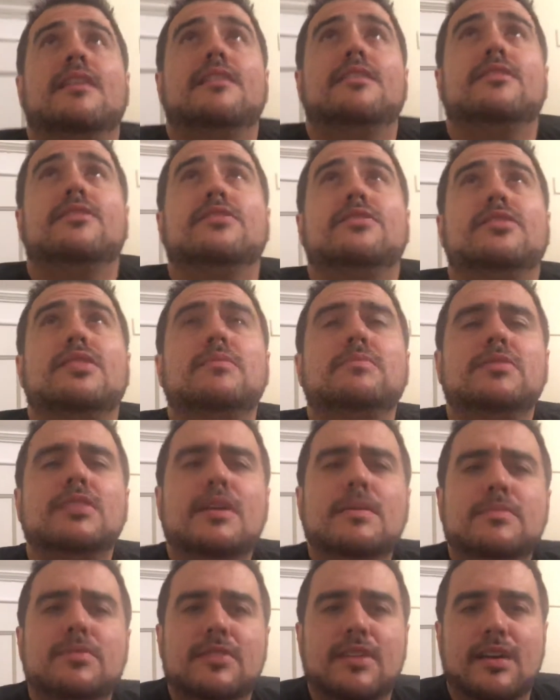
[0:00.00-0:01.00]

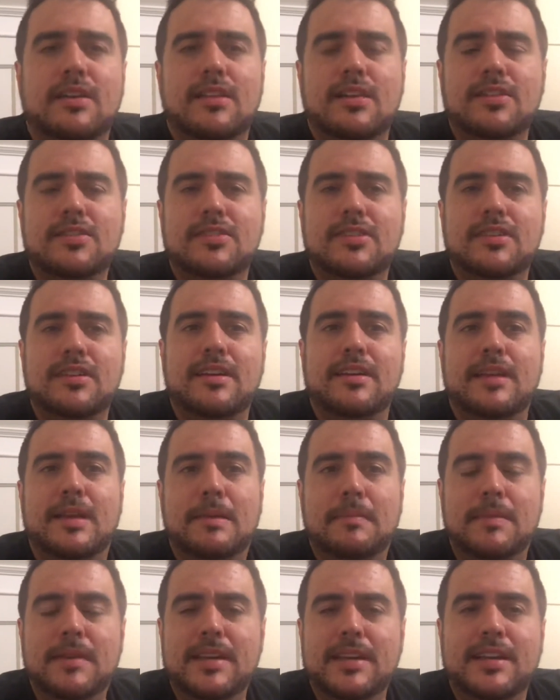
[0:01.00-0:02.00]
sometimes, in
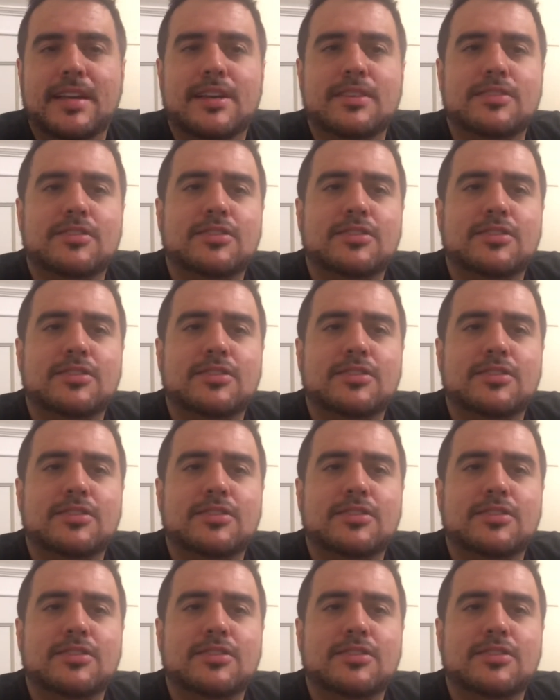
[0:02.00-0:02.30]
many cases,